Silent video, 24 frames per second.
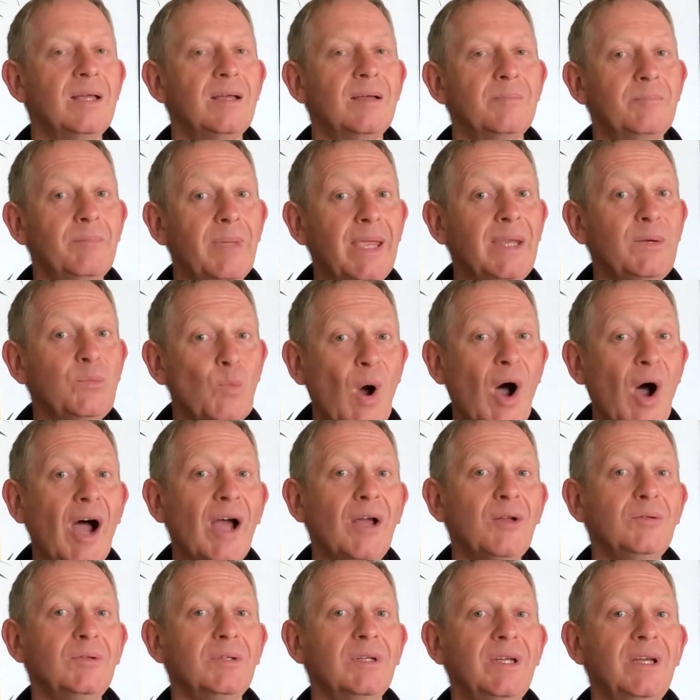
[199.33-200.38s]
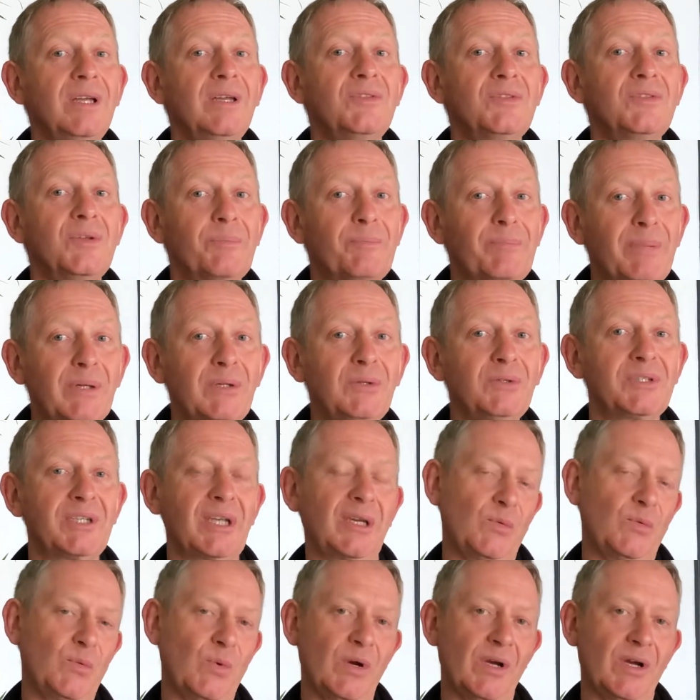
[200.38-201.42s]
Meanwhile, the
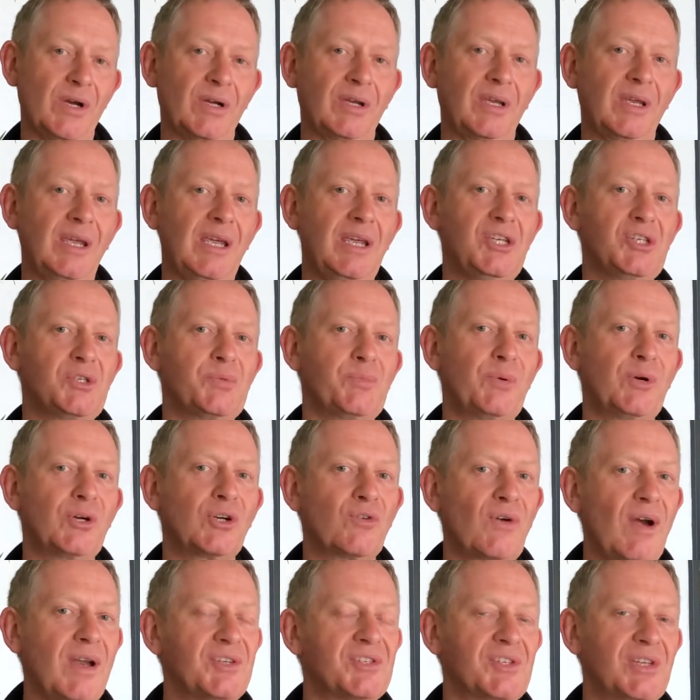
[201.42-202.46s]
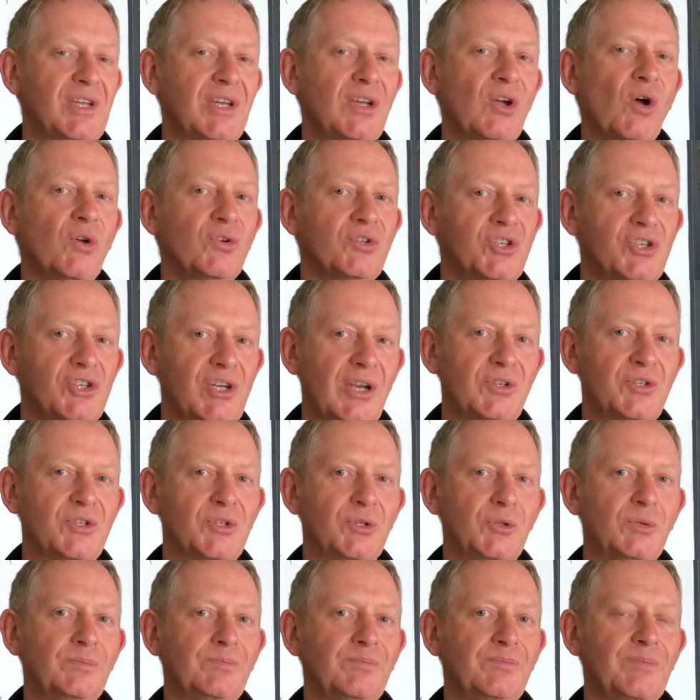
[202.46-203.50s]
building work is progressing on
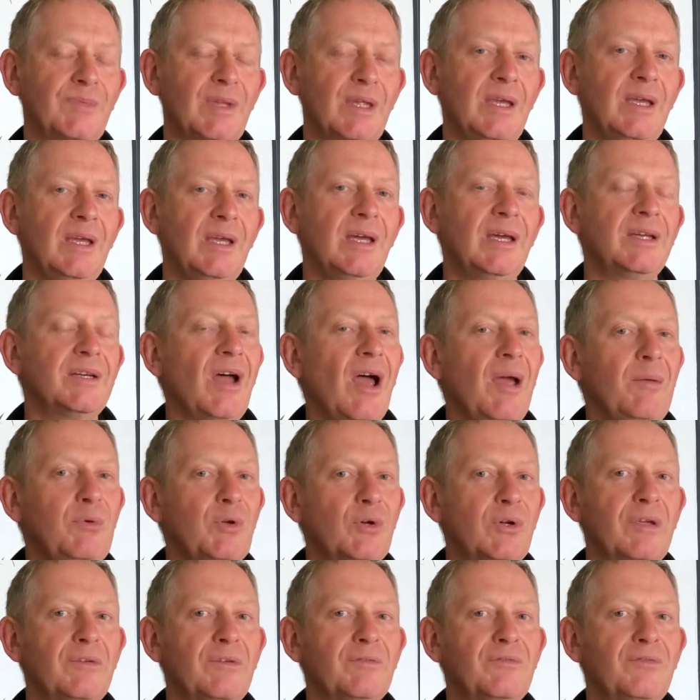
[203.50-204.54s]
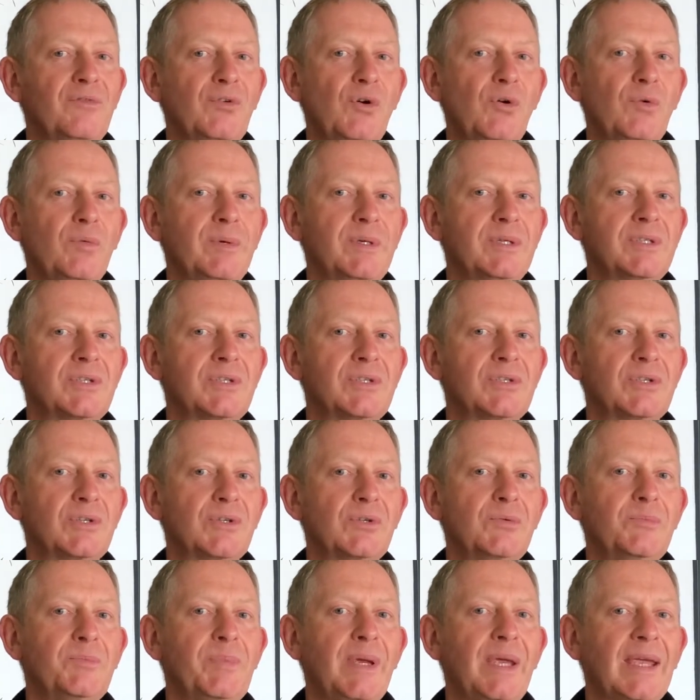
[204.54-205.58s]
schedule, and I'm looking forward
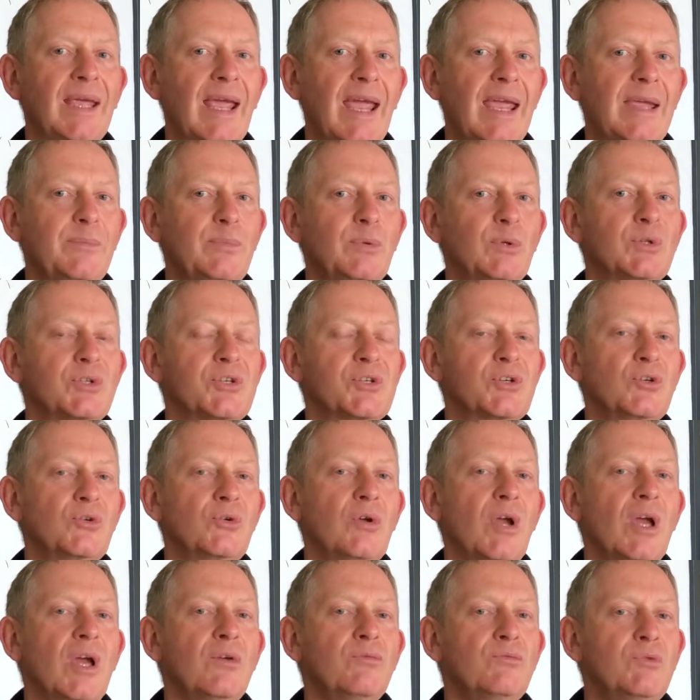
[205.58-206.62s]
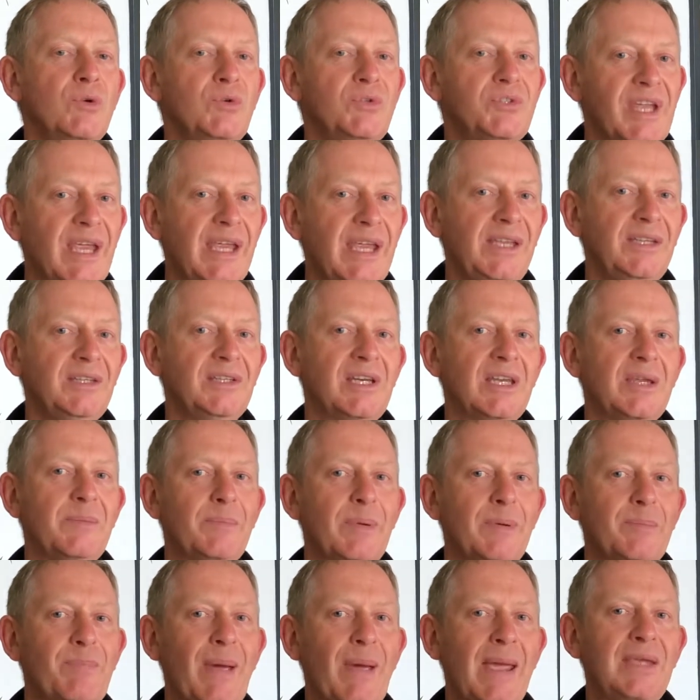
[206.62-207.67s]
to being able to routinely be
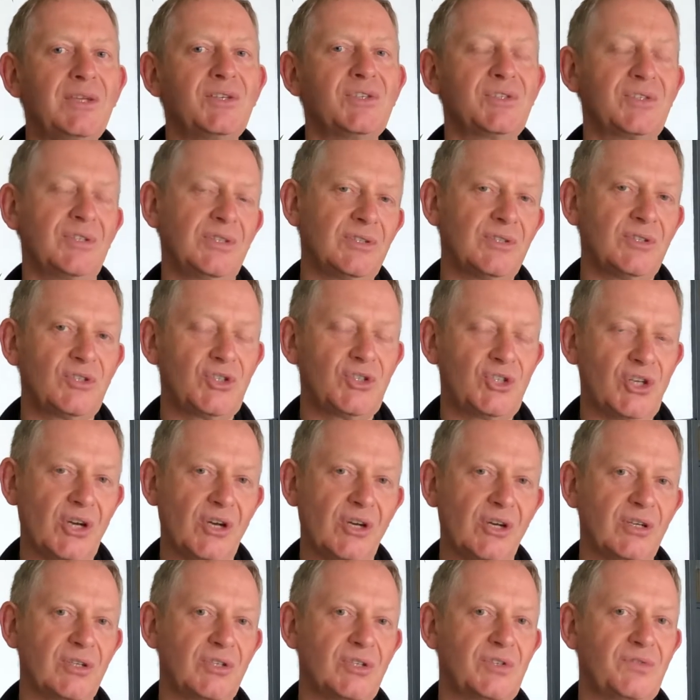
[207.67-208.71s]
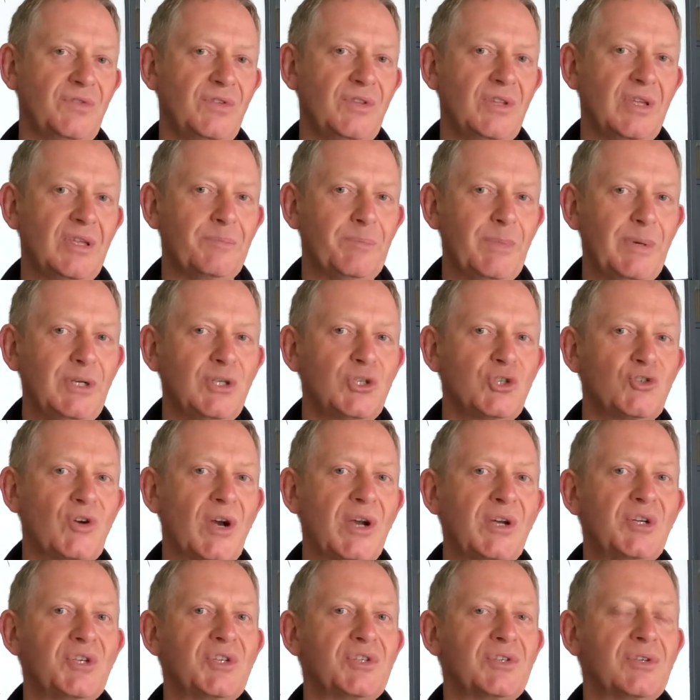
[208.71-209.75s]
based at church for the
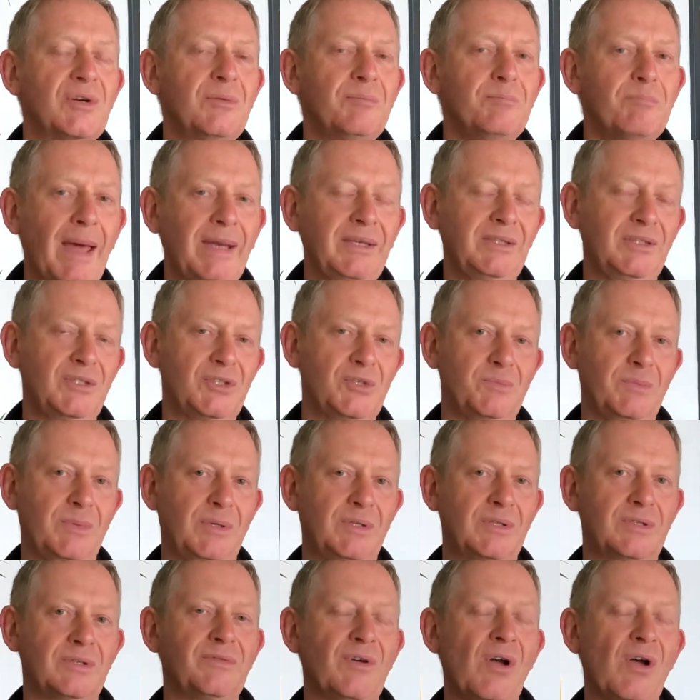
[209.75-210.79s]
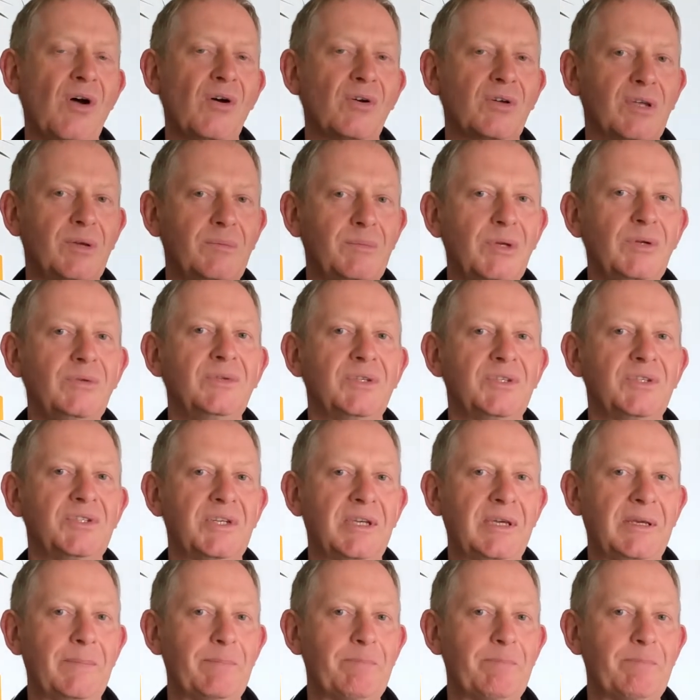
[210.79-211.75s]
administration and management of our community.